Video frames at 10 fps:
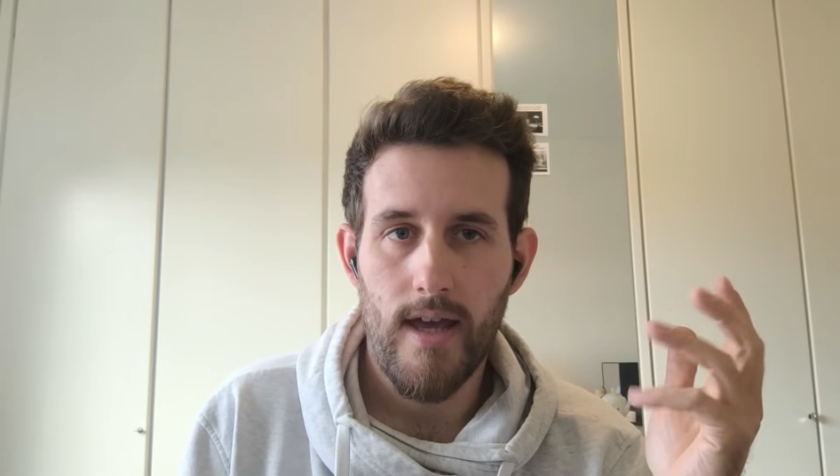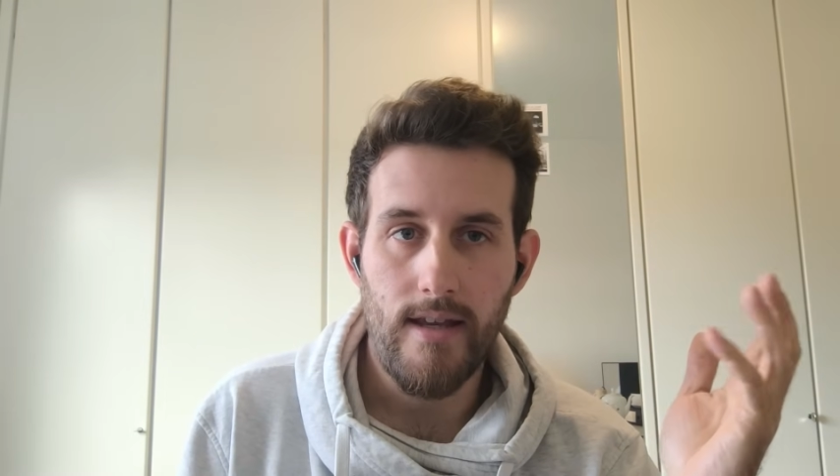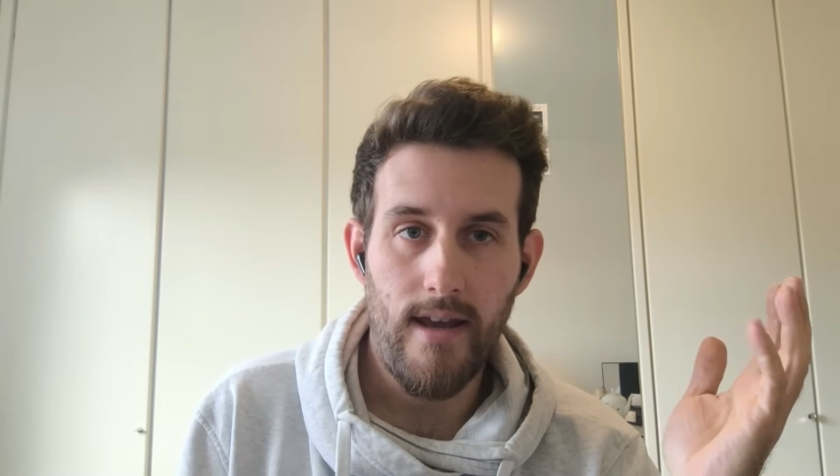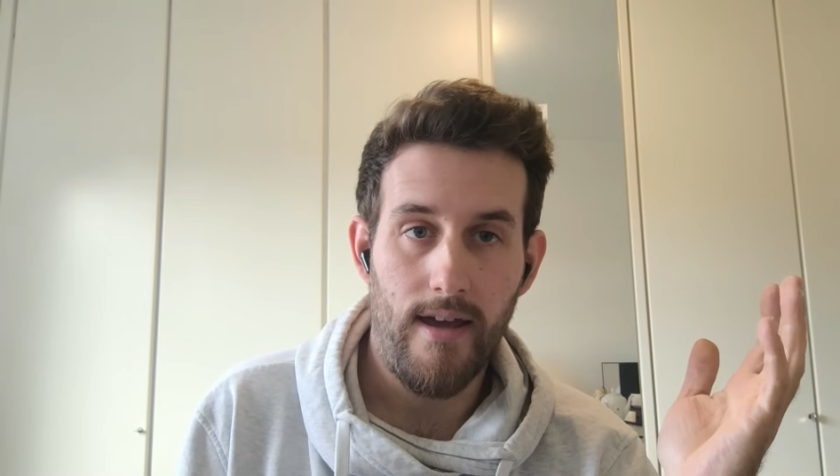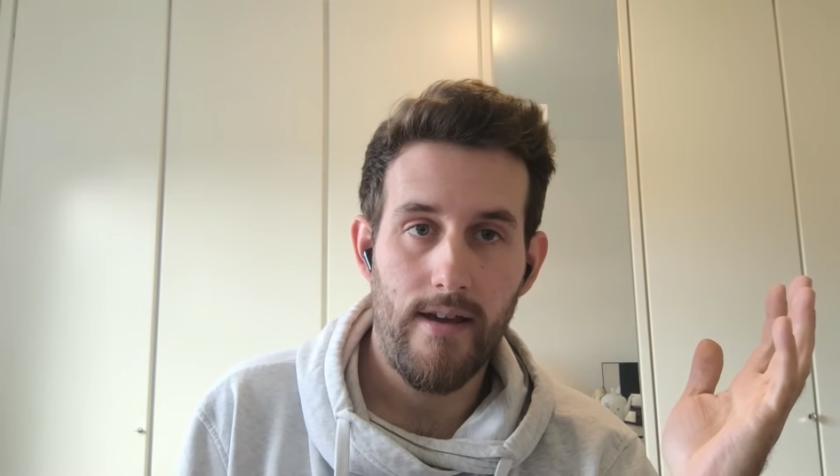
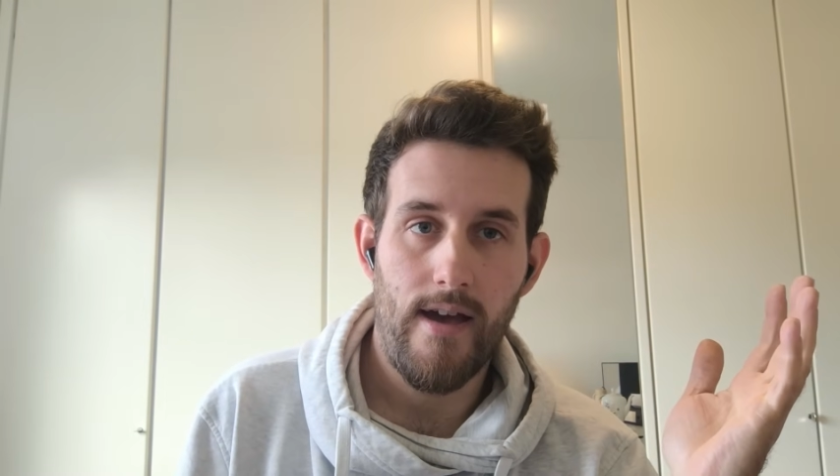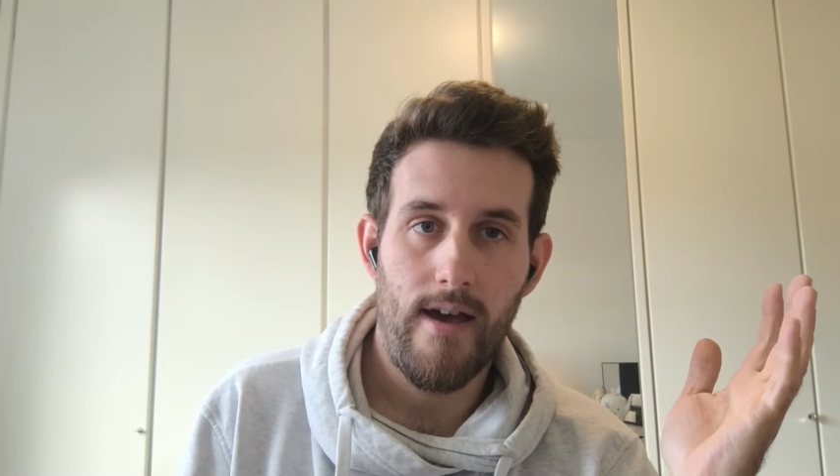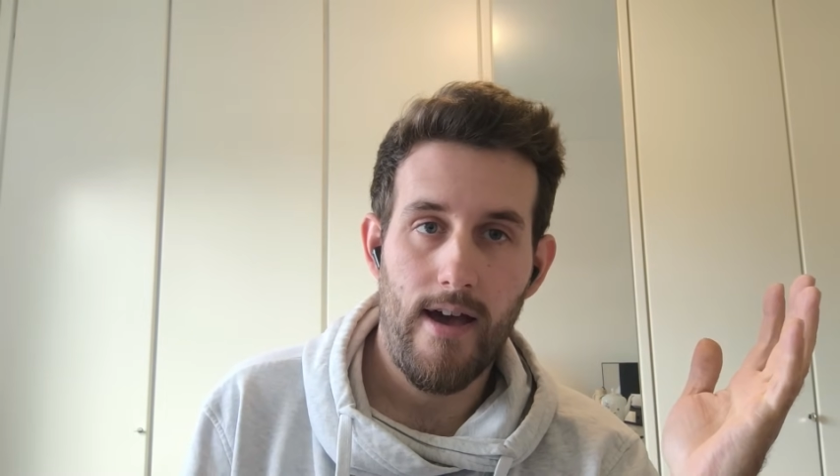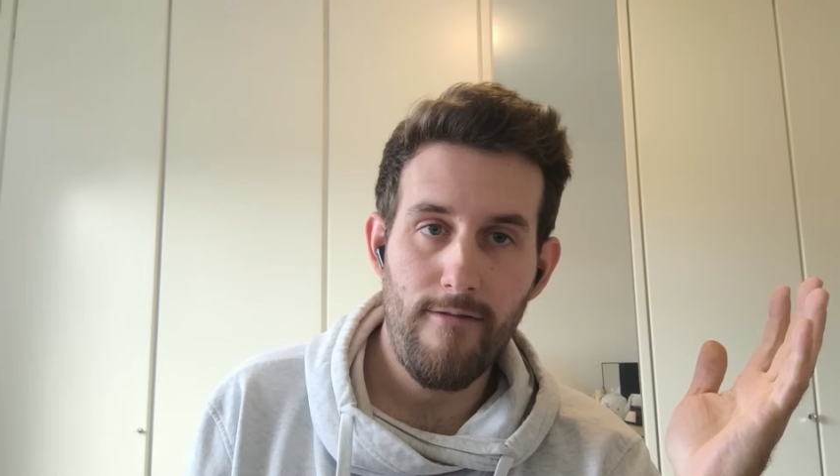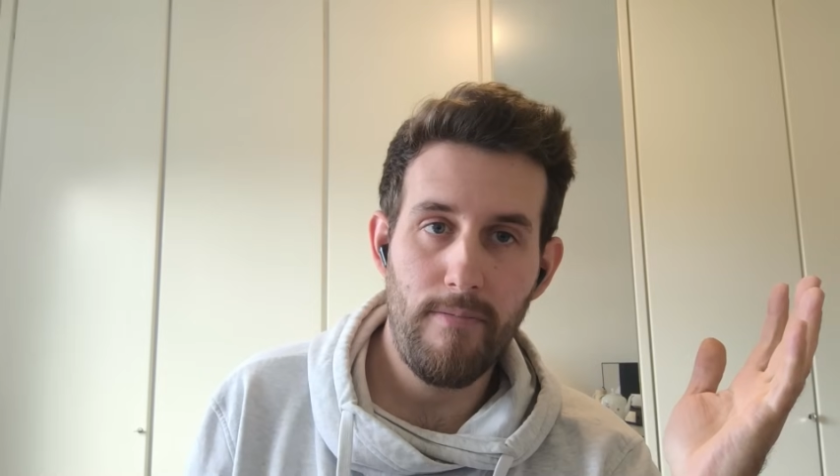And yeah,
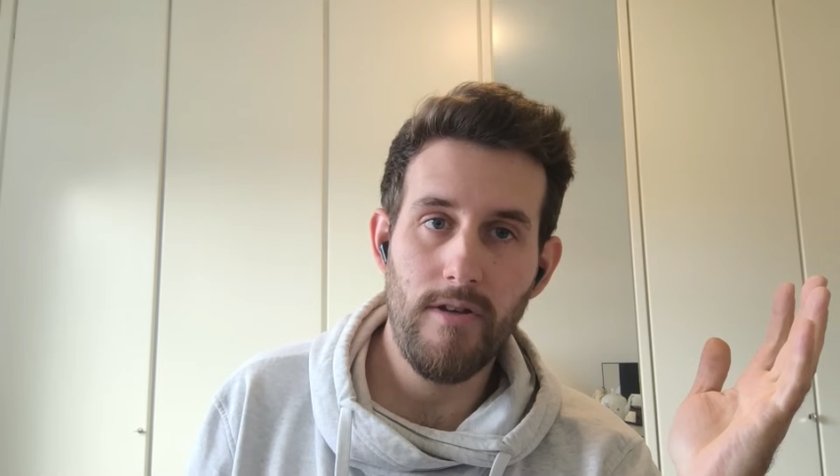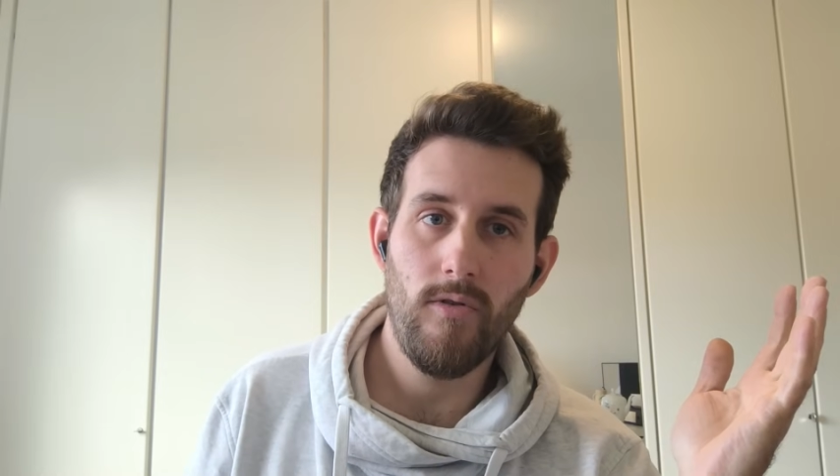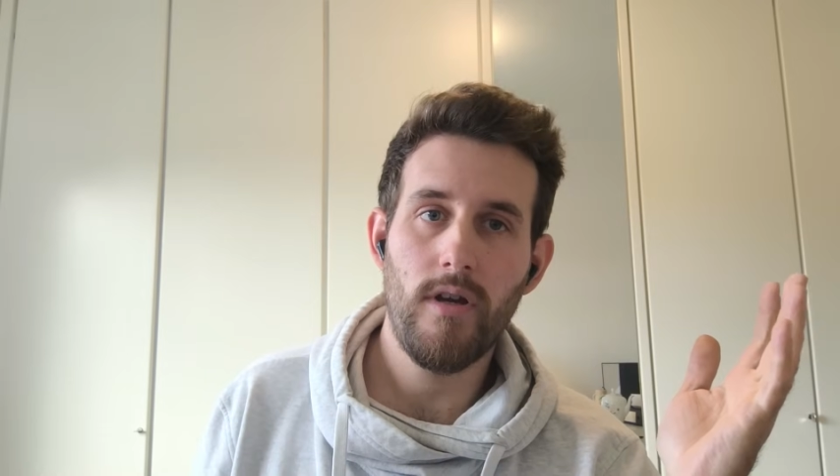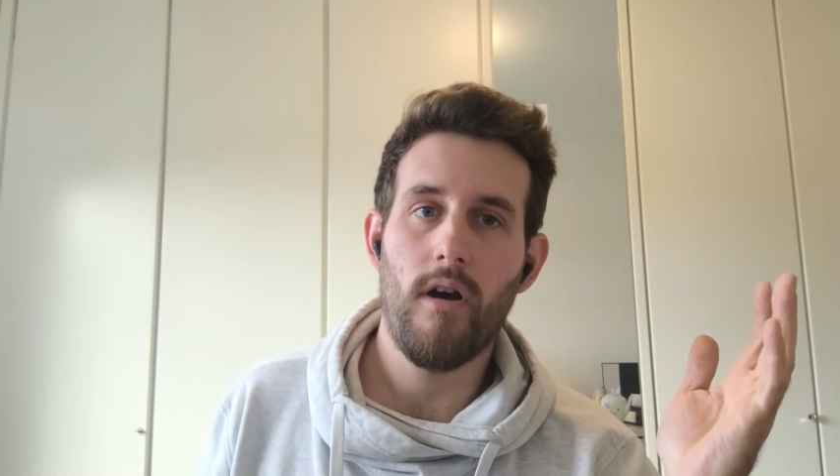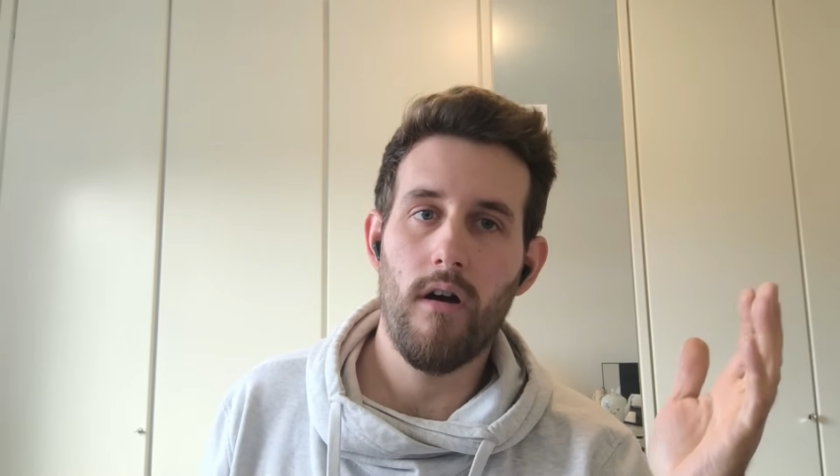I've been doing